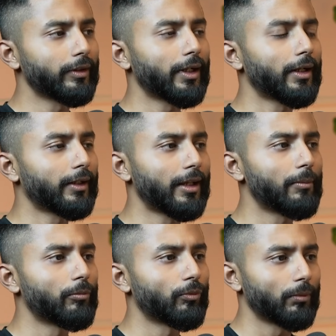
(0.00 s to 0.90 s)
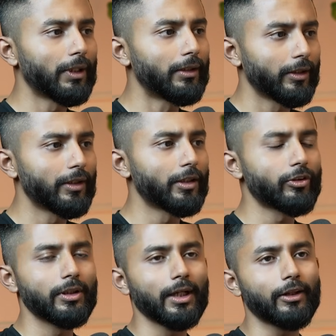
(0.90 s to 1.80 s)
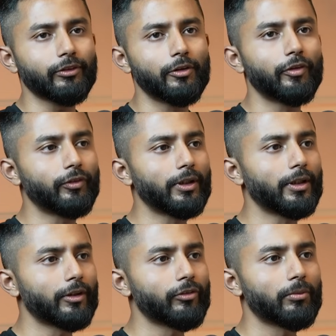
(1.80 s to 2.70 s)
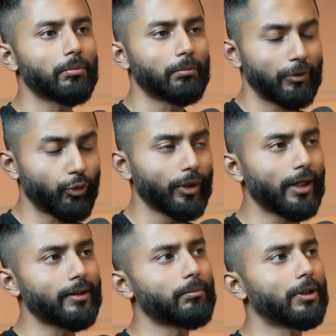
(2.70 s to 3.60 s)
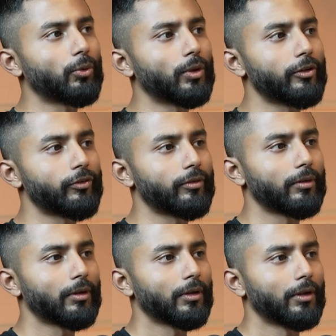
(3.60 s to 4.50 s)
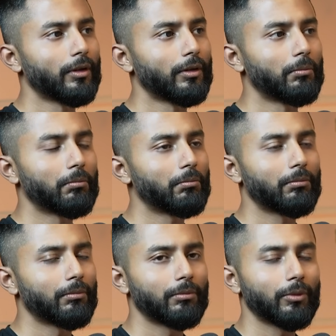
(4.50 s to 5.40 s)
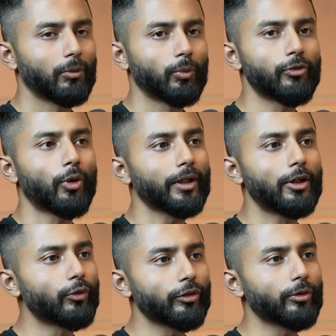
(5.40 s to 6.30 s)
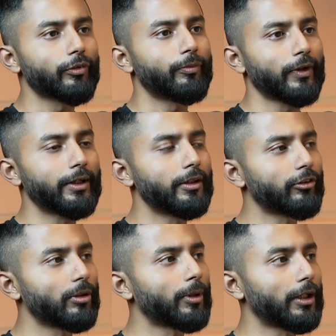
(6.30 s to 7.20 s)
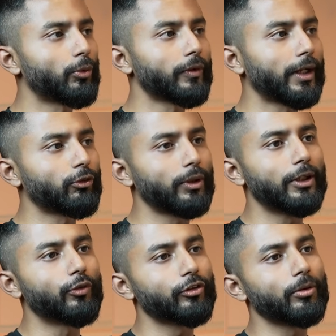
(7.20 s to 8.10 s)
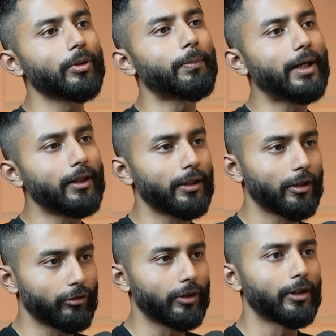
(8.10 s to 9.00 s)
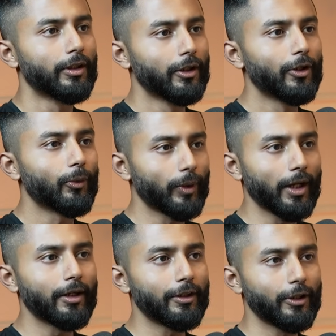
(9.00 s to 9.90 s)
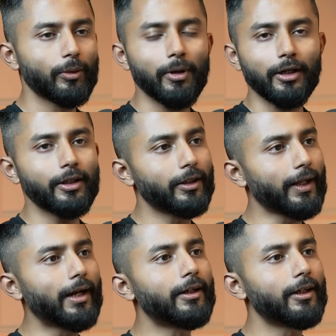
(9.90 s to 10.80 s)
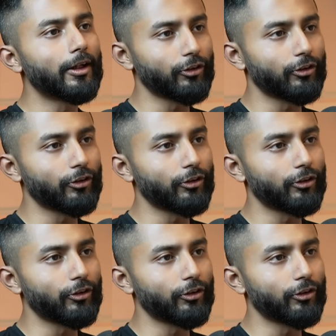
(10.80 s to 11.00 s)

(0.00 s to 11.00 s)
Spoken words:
that had came in the industry in the last 10, 15 years before Atomberg was not an innovation of the fan industry, but it was actually innovation of the paint industry. And they were marketing as anti-dust